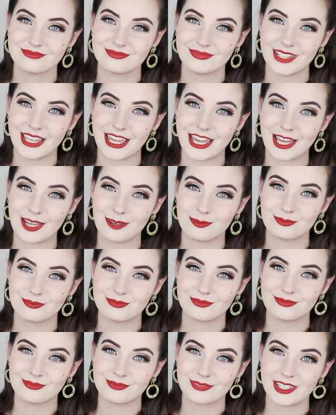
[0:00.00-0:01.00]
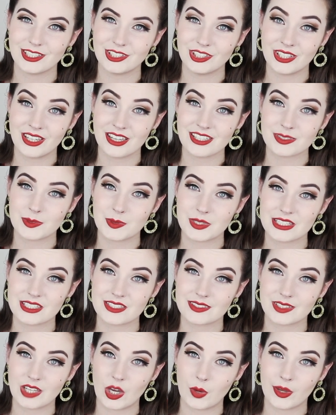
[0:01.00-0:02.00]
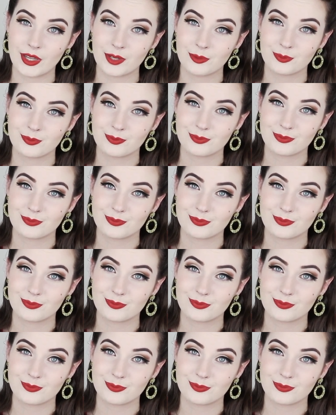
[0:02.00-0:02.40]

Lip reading: Yeah, can you guess where this is going?